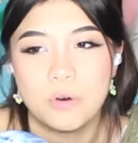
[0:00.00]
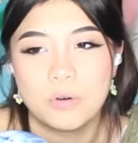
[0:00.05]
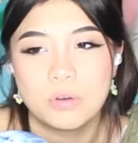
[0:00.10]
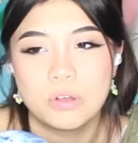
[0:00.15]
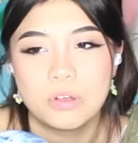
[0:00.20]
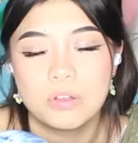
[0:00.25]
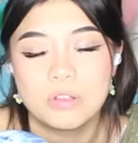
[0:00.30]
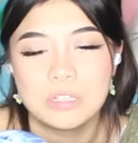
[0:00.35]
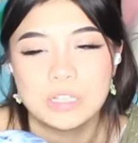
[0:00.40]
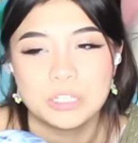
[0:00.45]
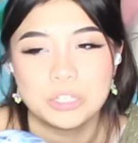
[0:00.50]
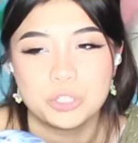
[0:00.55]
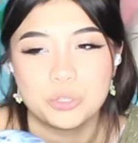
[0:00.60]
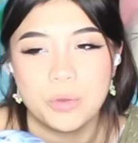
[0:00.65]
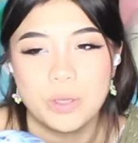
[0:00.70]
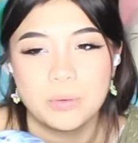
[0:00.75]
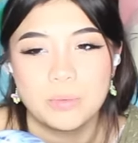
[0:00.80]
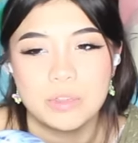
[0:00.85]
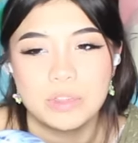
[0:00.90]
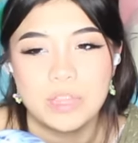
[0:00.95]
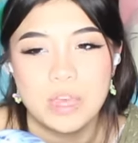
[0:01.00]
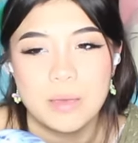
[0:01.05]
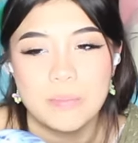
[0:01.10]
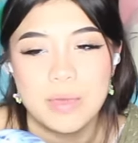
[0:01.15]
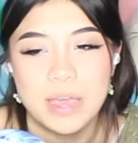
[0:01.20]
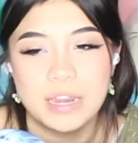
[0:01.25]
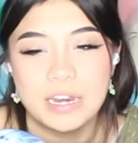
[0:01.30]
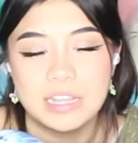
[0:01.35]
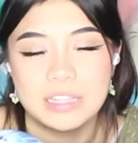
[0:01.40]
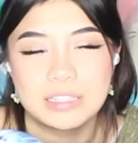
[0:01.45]
vocals and join with
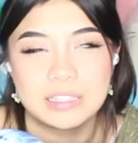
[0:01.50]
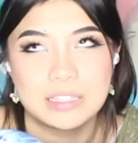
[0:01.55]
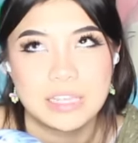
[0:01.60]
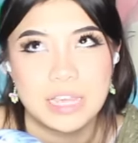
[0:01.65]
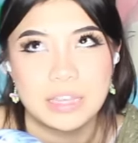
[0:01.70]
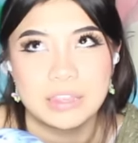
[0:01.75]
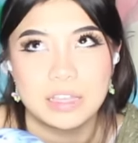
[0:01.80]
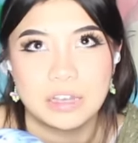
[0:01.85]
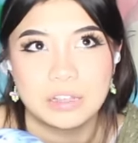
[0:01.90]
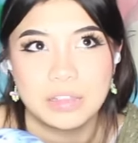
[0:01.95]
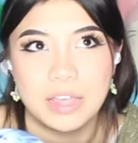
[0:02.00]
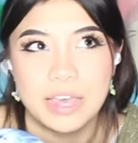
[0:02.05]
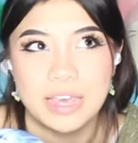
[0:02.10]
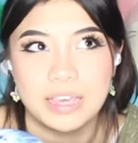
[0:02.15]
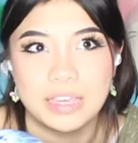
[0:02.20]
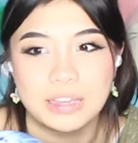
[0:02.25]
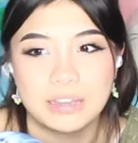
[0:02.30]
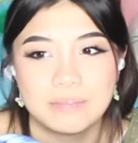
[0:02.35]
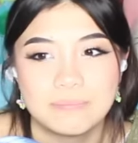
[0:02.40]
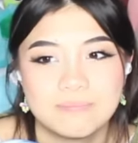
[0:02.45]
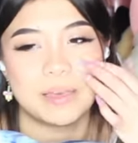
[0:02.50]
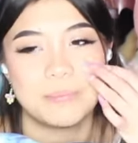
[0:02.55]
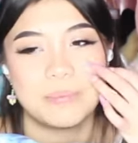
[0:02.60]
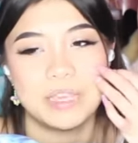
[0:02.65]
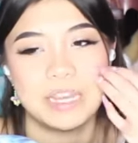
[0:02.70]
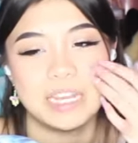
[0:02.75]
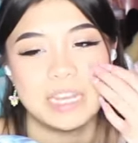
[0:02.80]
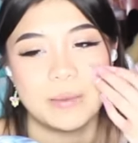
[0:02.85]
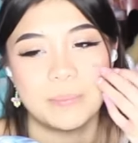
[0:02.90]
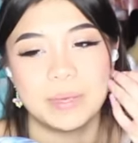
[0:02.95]
them, and instead they're like
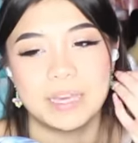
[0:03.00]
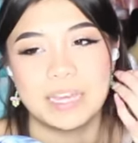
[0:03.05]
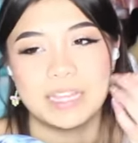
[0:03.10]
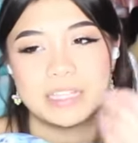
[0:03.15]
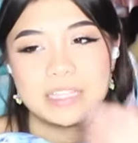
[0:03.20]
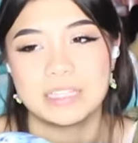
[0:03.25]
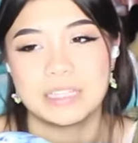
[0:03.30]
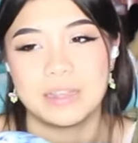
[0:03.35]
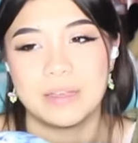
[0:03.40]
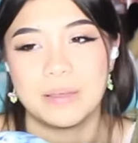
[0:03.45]
competing up against